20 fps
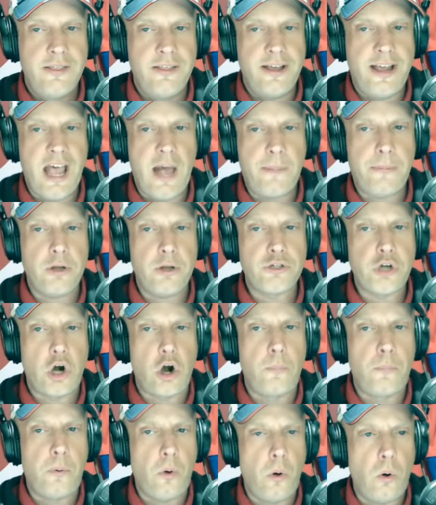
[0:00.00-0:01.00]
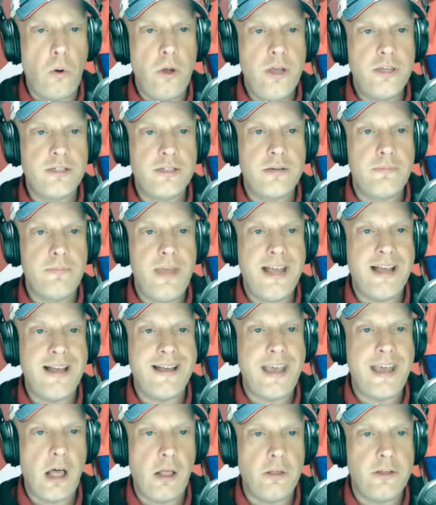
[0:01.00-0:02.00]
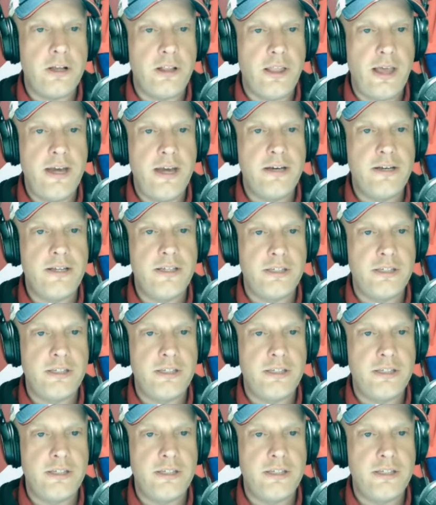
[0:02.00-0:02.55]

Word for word: the Capitals are poised to make calculated